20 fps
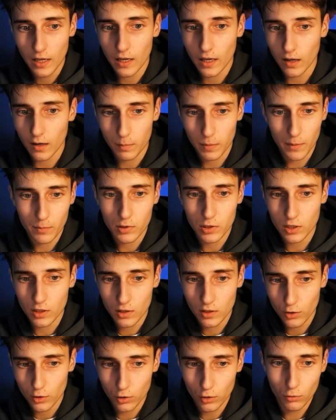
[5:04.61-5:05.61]

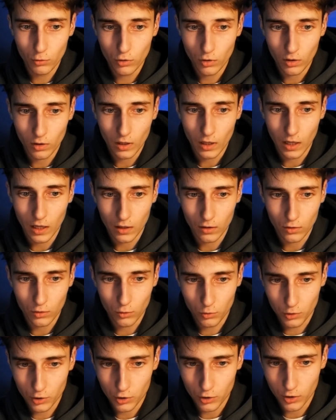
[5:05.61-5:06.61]
Pepsi youth, and
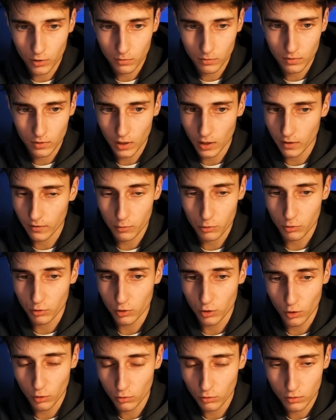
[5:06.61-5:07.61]
Nordstrom, I have
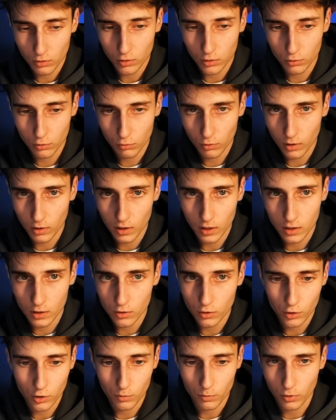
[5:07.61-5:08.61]
absolutely no clue what that
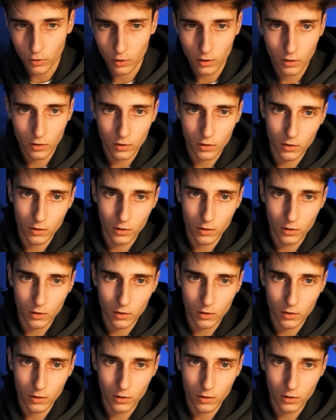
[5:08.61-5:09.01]
is, I should probably look it